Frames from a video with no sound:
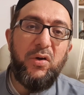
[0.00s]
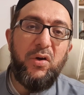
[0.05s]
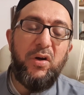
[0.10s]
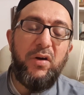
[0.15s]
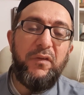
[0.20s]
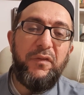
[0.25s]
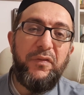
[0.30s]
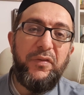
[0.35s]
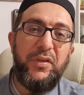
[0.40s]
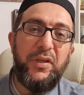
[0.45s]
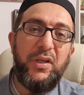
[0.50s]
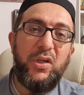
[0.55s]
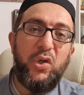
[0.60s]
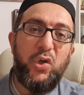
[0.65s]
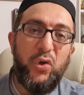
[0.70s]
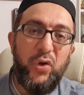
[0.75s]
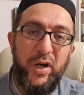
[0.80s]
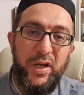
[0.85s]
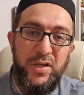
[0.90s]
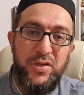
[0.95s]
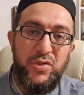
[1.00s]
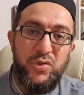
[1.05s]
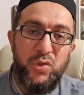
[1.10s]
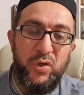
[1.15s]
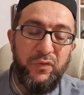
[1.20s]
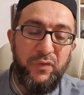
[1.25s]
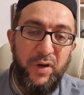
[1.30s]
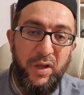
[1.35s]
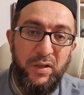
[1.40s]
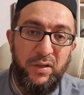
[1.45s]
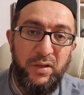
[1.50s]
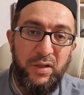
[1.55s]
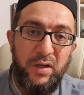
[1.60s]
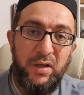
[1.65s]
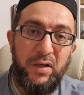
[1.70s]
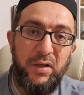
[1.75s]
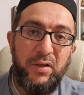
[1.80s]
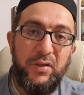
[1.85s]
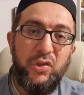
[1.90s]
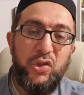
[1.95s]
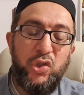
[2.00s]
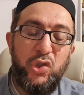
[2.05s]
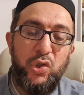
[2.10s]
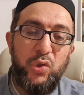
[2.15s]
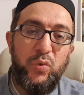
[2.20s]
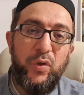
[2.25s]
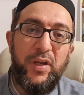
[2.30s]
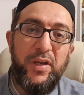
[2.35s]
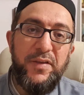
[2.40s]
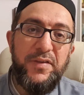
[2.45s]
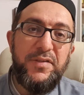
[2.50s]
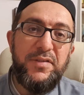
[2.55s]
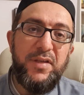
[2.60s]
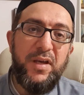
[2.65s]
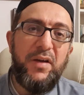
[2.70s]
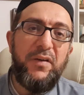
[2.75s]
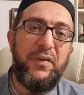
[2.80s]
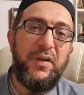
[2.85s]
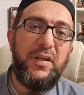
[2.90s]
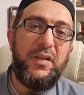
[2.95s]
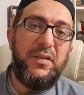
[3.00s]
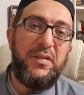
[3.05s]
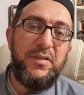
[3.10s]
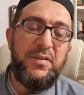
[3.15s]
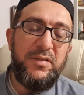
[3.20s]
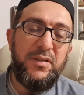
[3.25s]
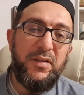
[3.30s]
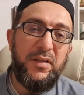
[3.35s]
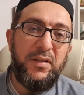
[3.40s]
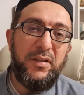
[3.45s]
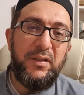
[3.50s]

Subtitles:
of the grace of Allah to His servants,